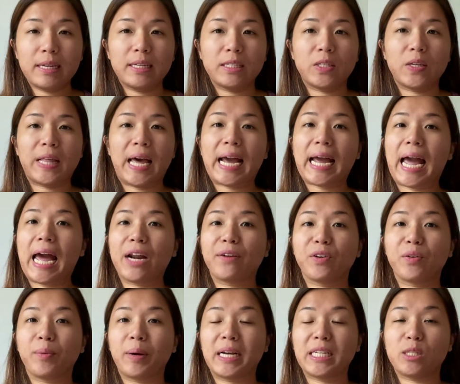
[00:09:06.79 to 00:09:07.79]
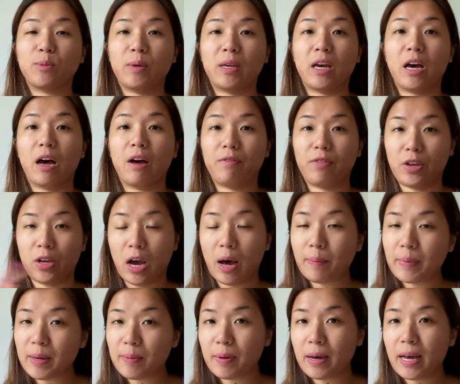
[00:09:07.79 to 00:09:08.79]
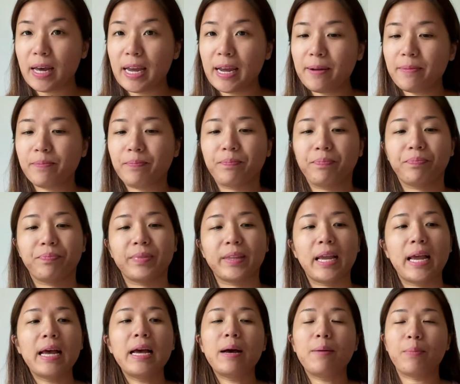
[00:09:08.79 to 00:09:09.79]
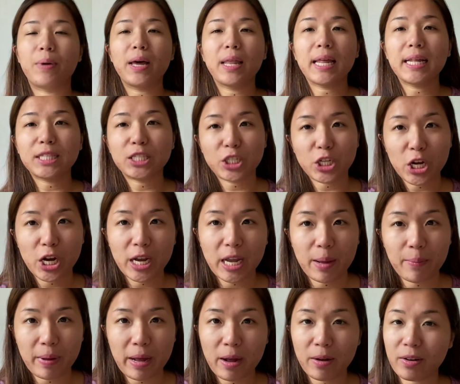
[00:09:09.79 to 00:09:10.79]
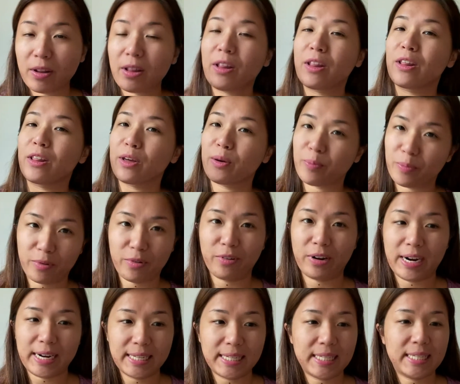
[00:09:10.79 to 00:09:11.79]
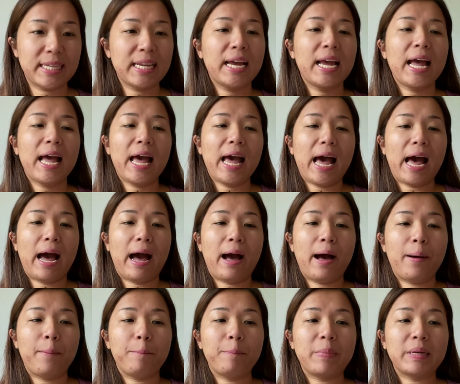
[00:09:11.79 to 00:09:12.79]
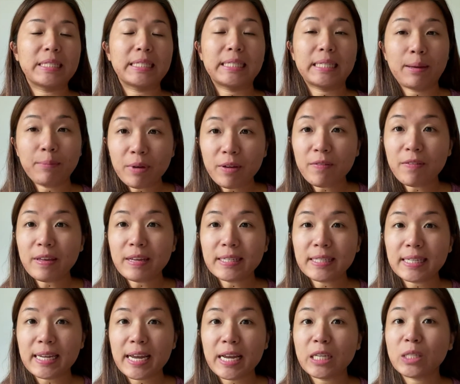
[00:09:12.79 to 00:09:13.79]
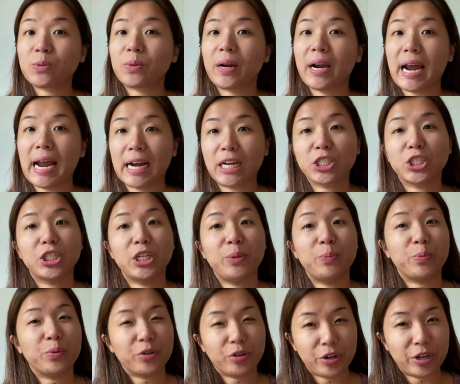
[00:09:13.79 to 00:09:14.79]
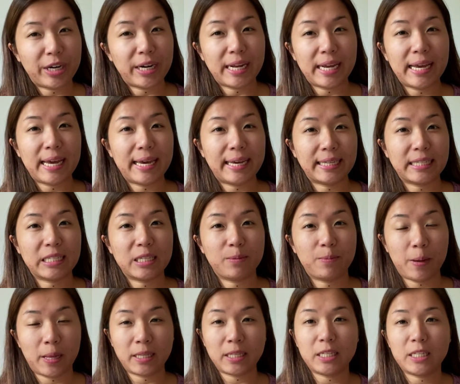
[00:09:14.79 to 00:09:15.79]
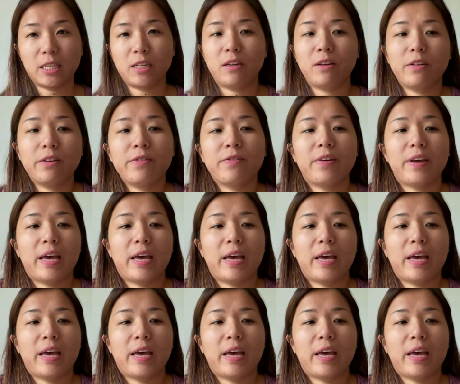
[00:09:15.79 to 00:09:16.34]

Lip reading: So that kind of reminds me of Yamibuy. But let's talk about the price. Some of these things were actually pretty expensive.